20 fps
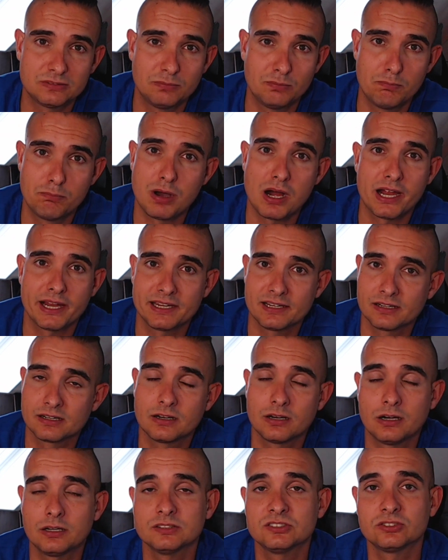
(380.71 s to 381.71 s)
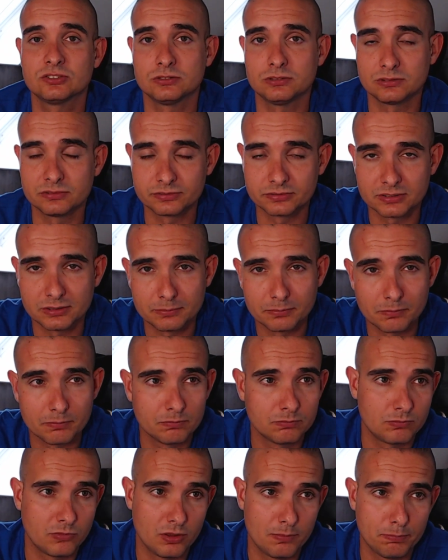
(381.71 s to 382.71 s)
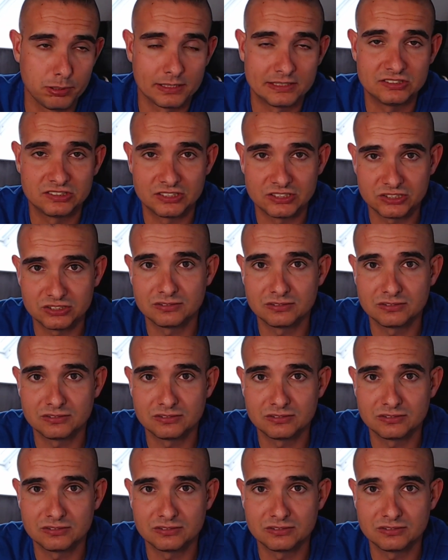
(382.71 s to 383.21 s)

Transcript: buying a console from the PlayStation